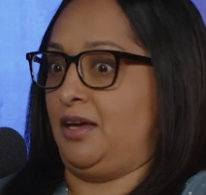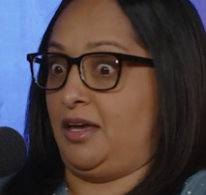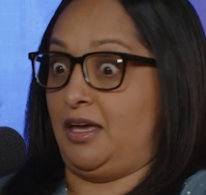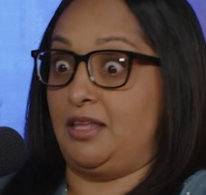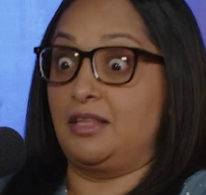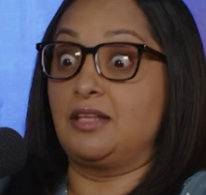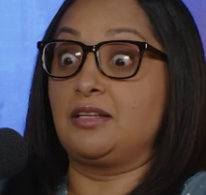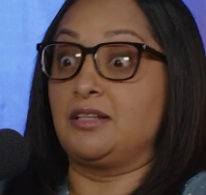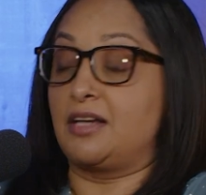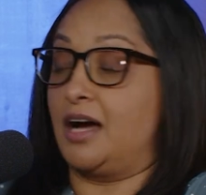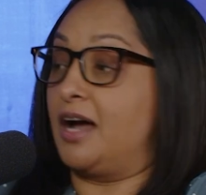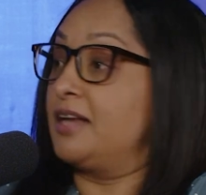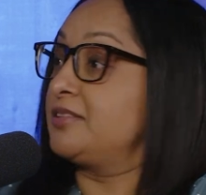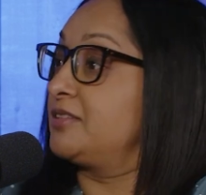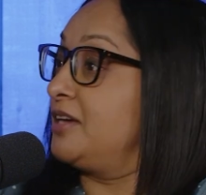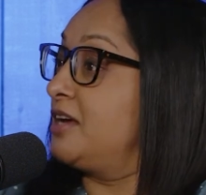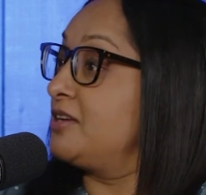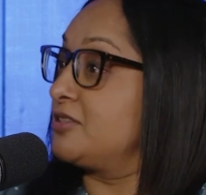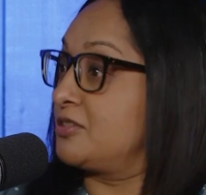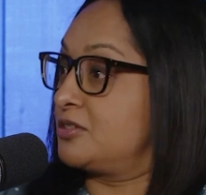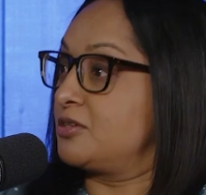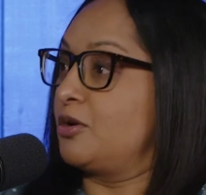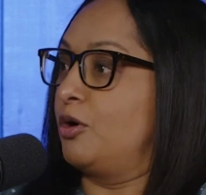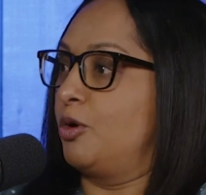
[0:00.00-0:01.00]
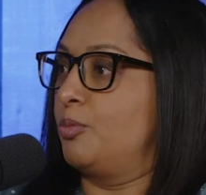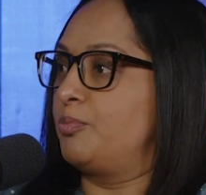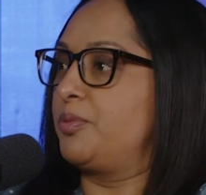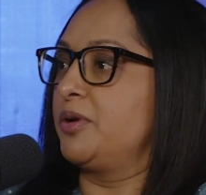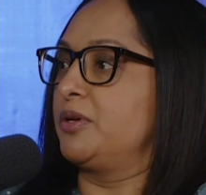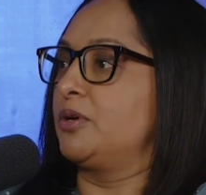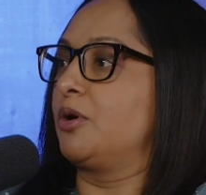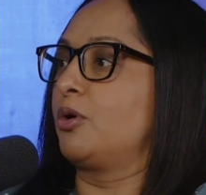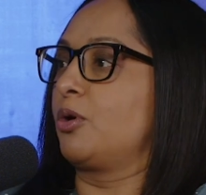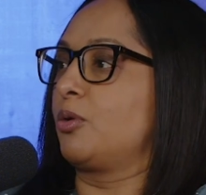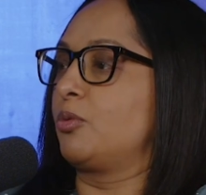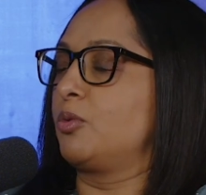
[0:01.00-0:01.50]
And then God does
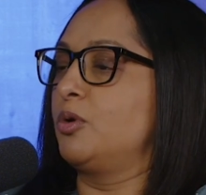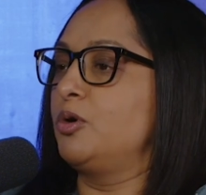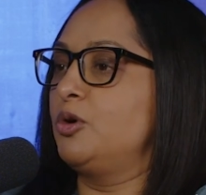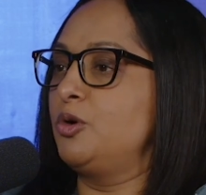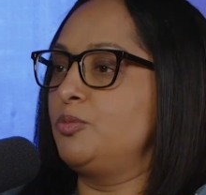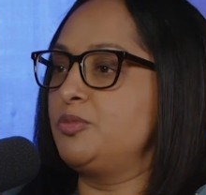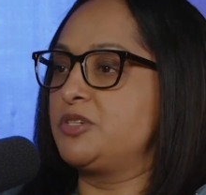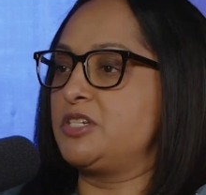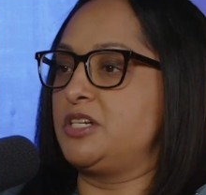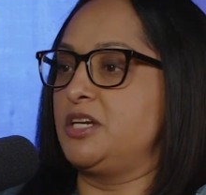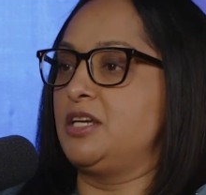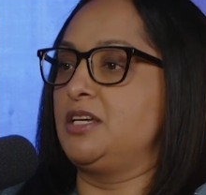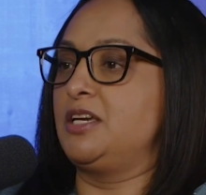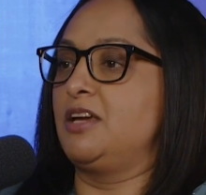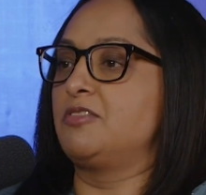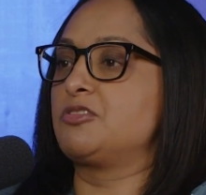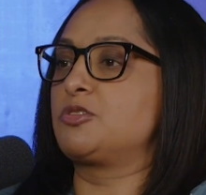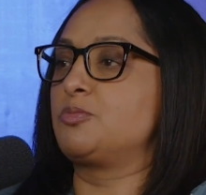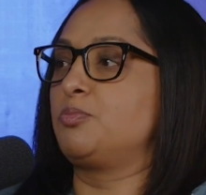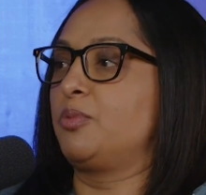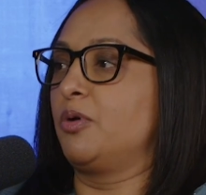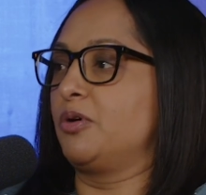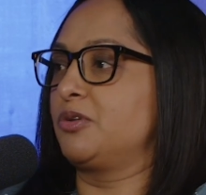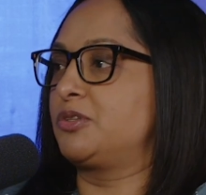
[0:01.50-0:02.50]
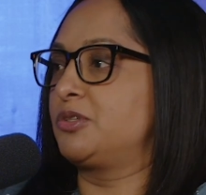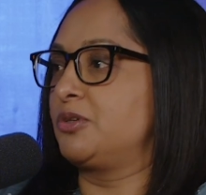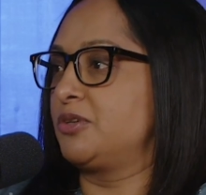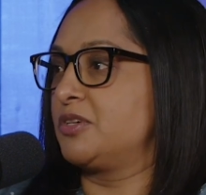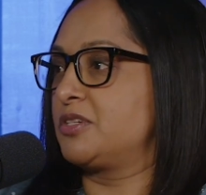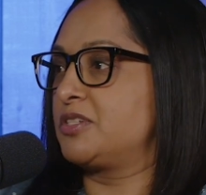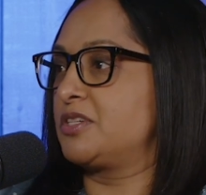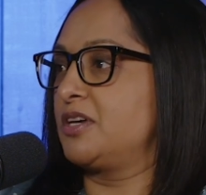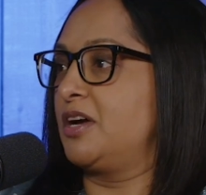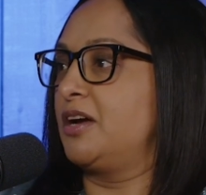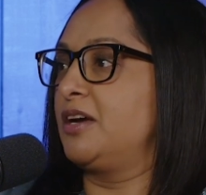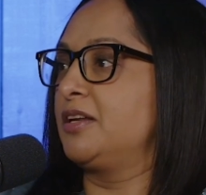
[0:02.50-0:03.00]
open her womb. She gives birth to
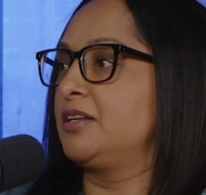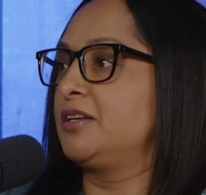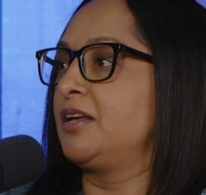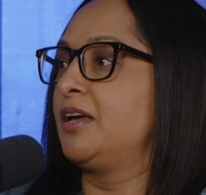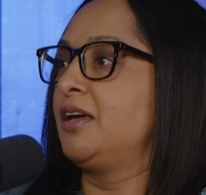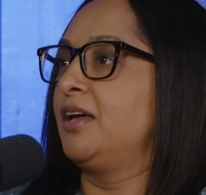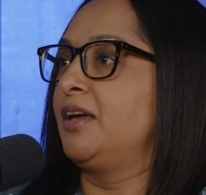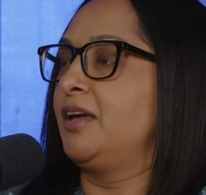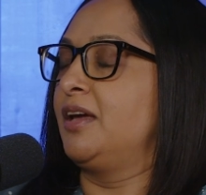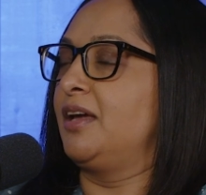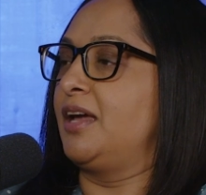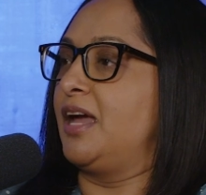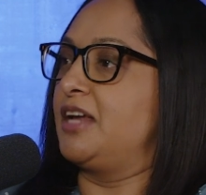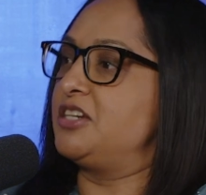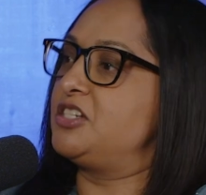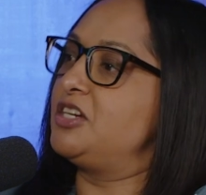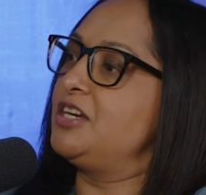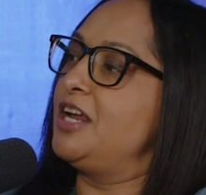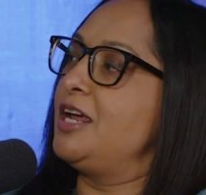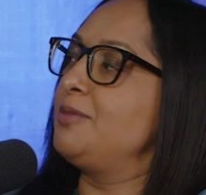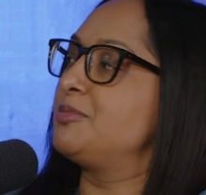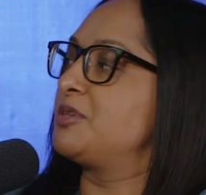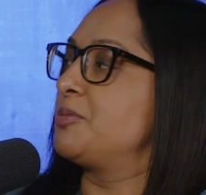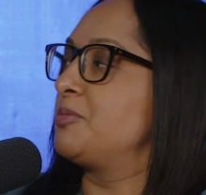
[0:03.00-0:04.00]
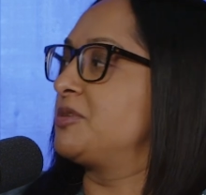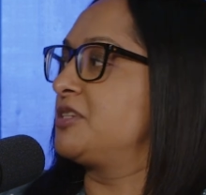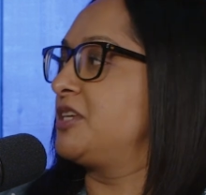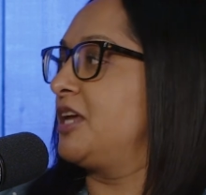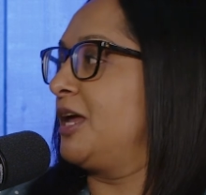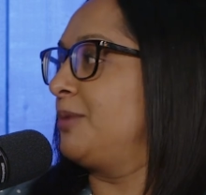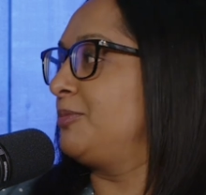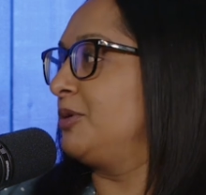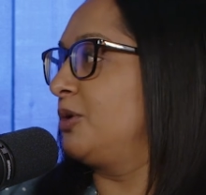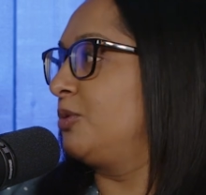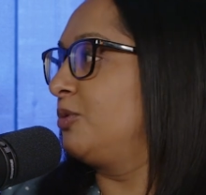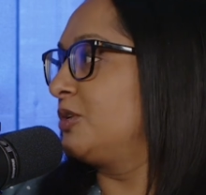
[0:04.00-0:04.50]
a son, and she names him
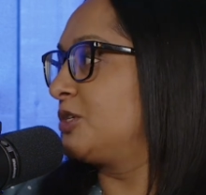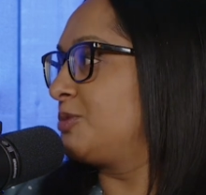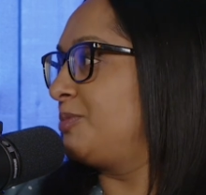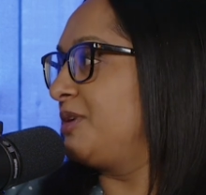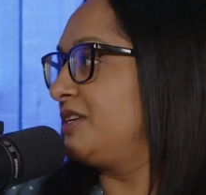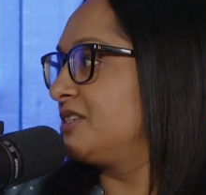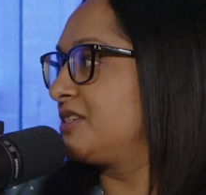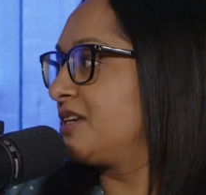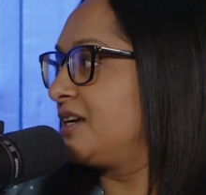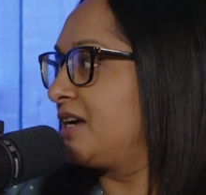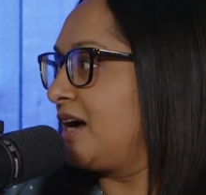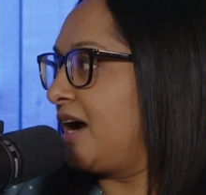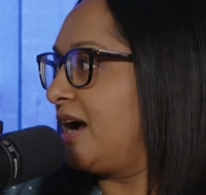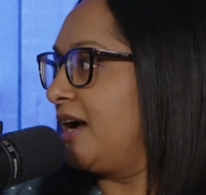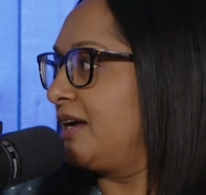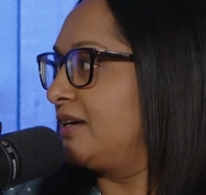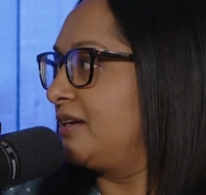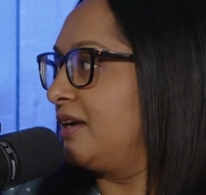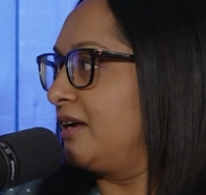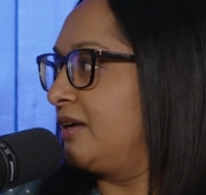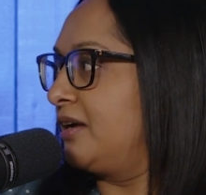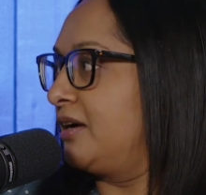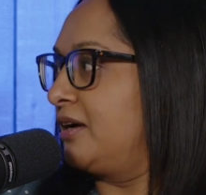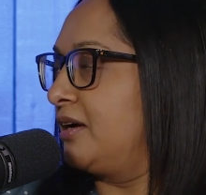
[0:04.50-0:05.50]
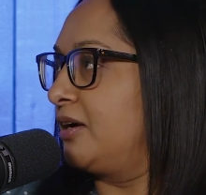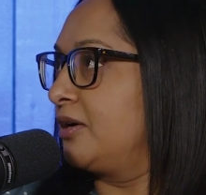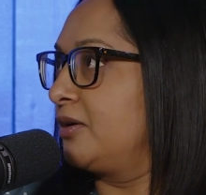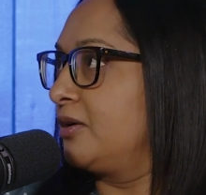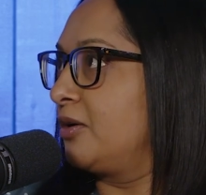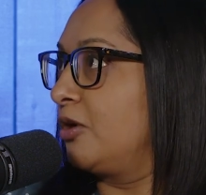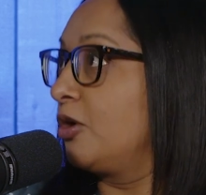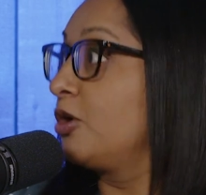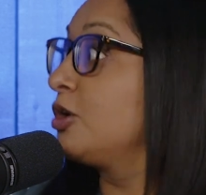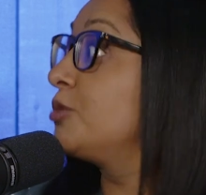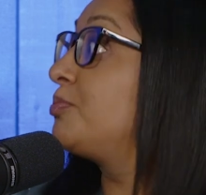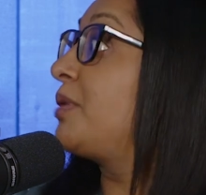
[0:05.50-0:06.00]
Samuel, which means God,
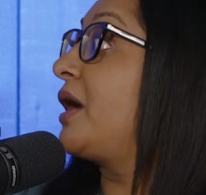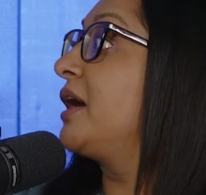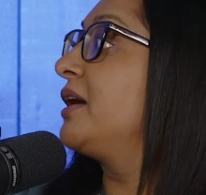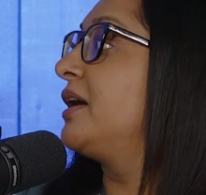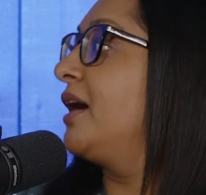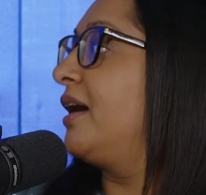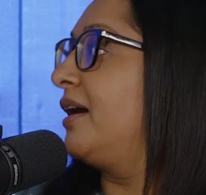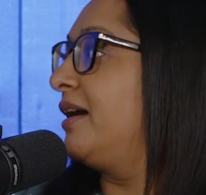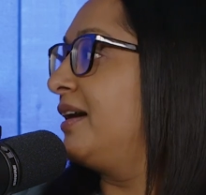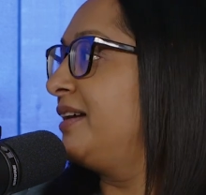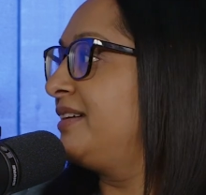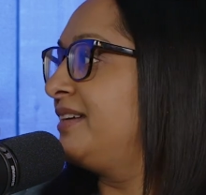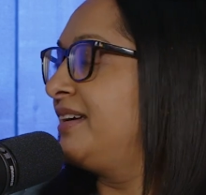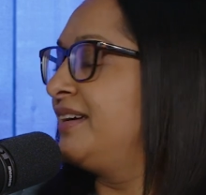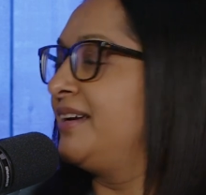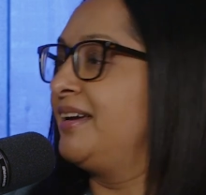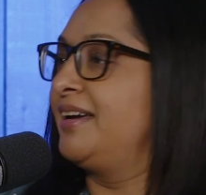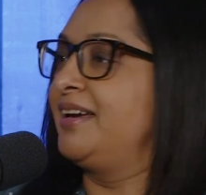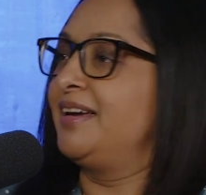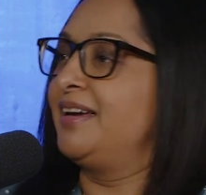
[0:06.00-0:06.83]
heard by God.